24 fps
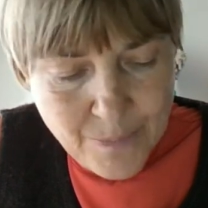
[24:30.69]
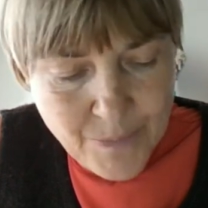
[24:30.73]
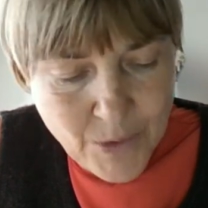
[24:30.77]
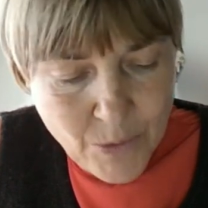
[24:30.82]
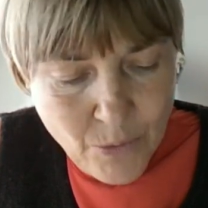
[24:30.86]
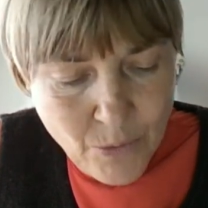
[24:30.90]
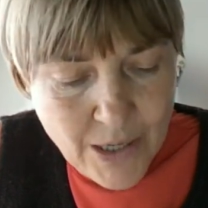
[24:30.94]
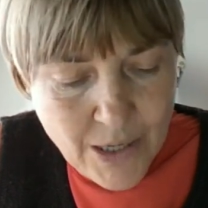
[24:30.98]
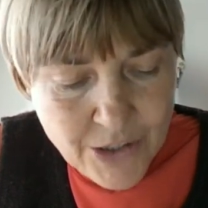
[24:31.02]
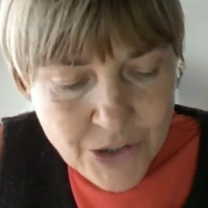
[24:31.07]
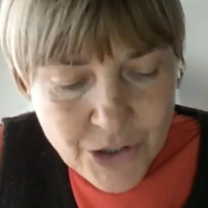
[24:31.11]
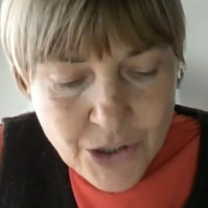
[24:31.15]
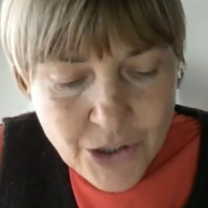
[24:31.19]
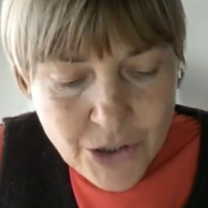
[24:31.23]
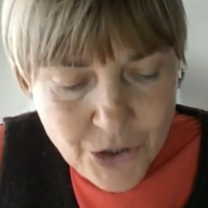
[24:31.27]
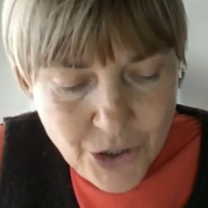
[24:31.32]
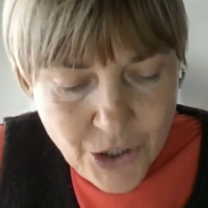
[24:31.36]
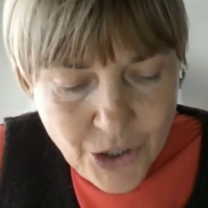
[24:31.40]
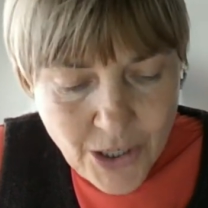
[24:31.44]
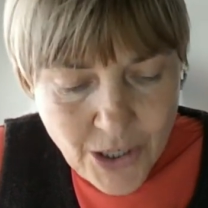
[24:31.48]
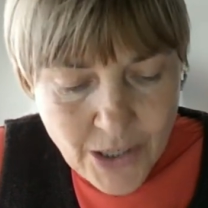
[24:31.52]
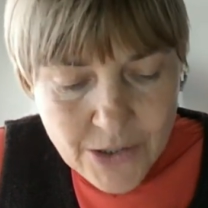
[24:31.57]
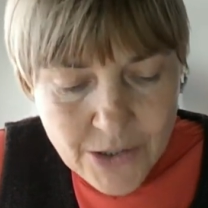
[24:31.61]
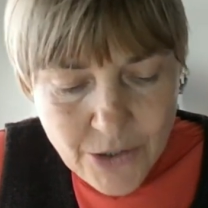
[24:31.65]
where she
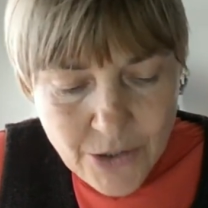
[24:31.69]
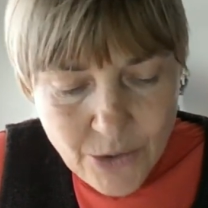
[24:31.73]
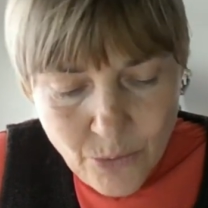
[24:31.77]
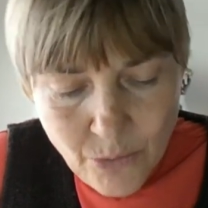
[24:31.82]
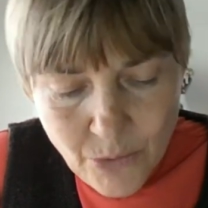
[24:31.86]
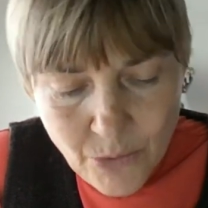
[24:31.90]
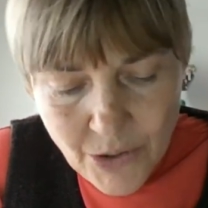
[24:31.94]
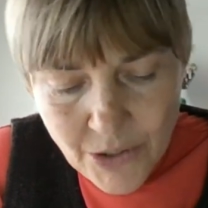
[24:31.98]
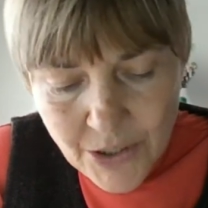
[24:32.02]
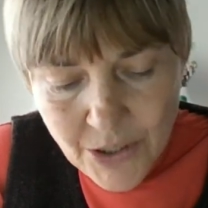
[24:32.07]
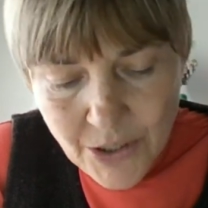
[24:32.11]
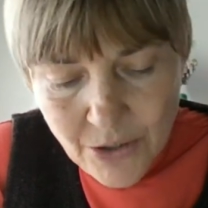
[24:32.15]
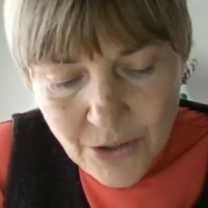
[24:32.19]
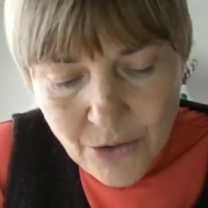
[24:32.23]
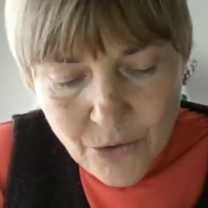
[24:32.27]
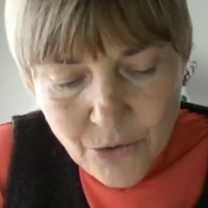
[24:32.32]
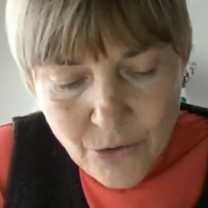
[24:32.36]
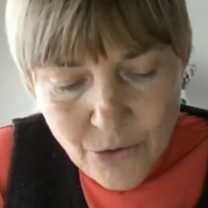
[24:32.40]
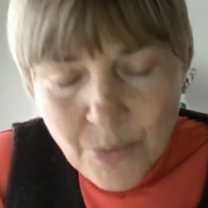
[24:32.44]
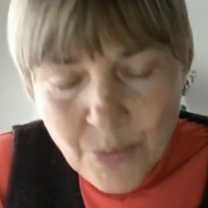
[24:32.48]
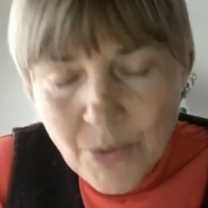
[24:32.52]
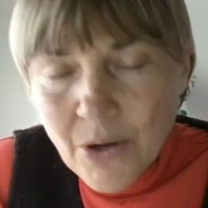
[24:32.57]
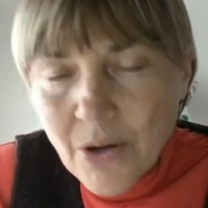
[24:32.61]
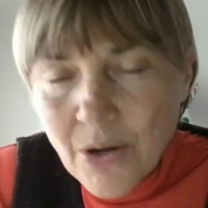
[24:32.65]
chairs the working
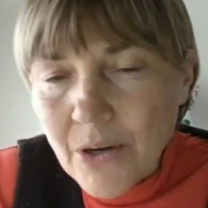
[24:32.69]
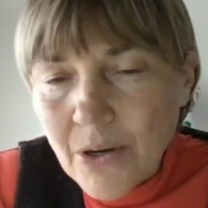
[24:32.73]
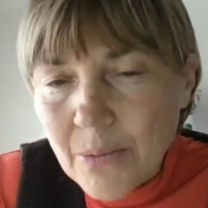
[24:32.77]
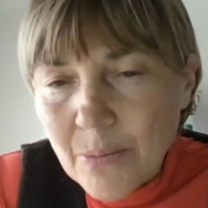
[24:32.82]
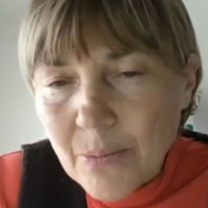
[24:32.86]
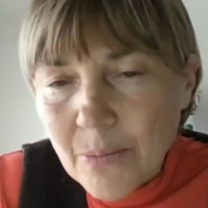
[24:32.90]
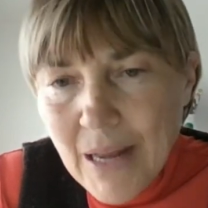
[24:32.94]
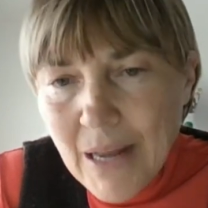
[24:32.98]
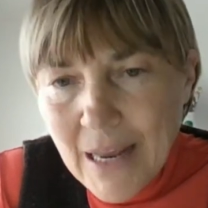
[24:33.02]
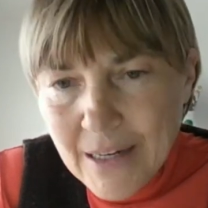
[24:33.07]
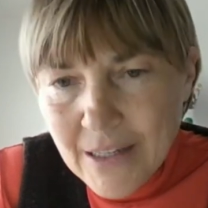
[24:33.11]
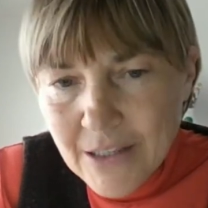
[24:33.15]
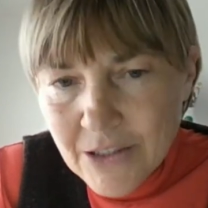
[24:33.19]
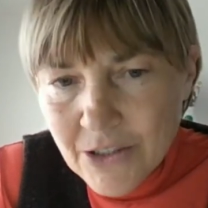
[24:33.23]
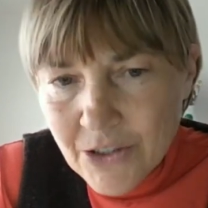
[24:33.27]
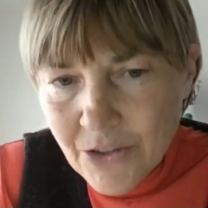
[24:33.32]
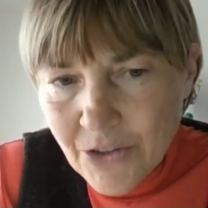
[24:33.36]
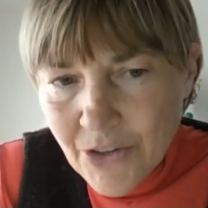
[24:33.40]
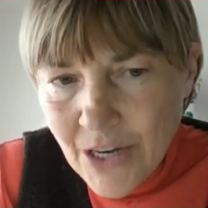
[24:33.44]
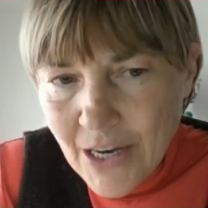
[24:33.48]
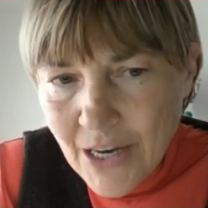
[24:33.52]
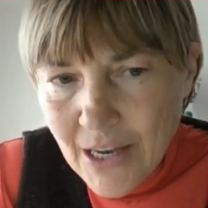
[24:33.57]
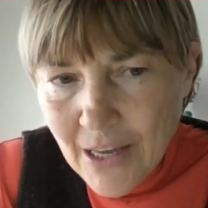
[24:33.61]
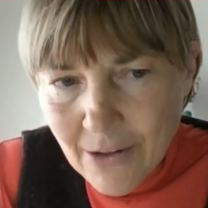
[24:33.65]
group on
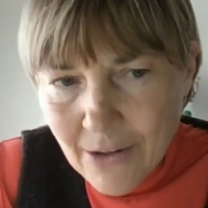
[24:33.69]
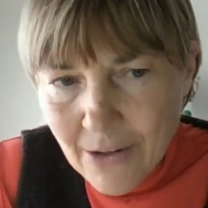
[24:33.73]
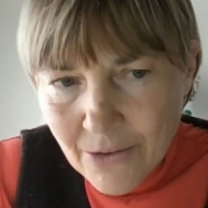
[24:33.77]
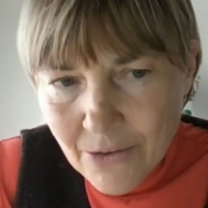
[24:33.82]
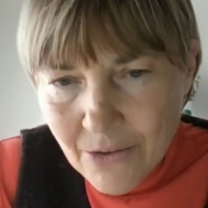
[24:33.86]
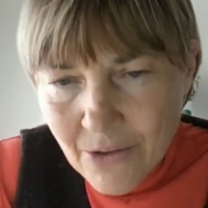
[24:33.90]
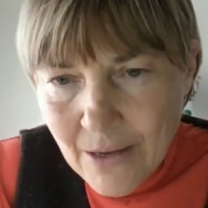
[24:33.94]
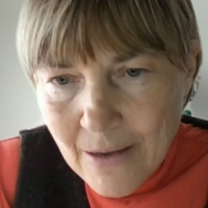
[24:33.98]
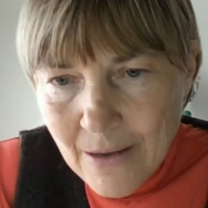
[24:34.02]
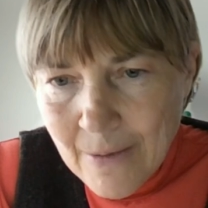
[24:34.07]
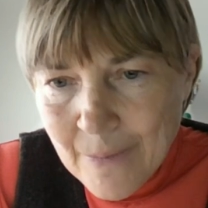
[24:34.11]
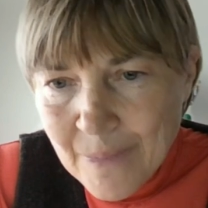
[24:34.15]
planetary health.